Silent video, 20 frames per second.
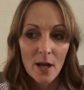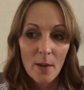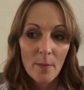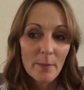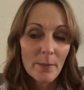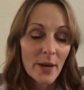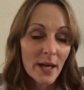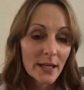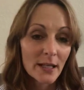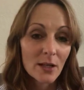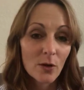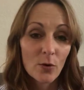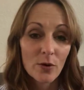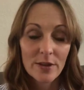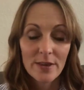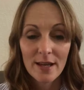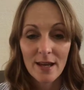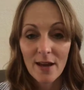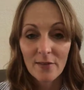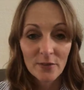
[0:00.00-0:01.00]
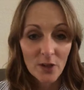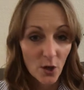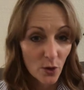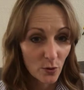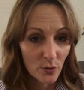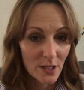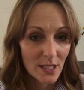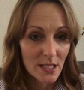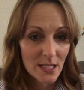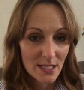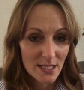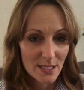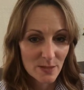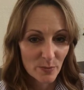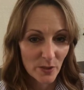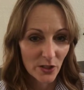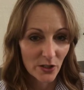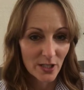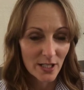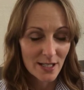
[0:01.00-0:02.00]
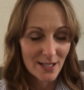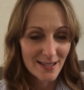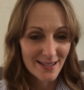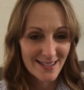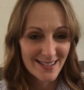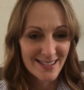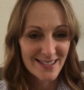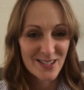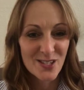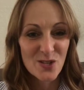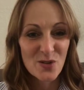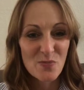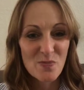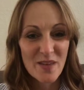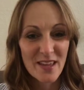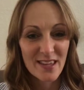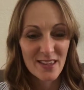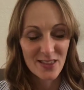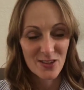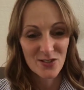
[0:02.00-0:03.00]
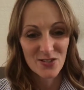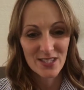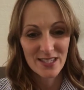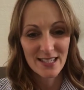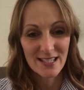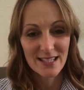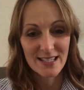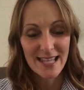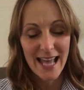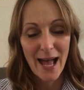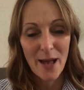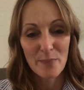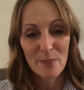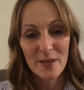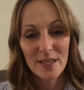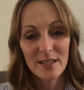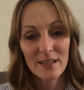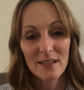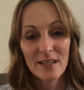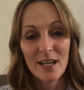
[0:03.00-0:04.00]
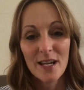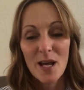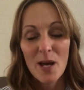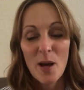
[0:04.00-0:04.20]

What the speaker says: money or they have coding experience to make those things happen.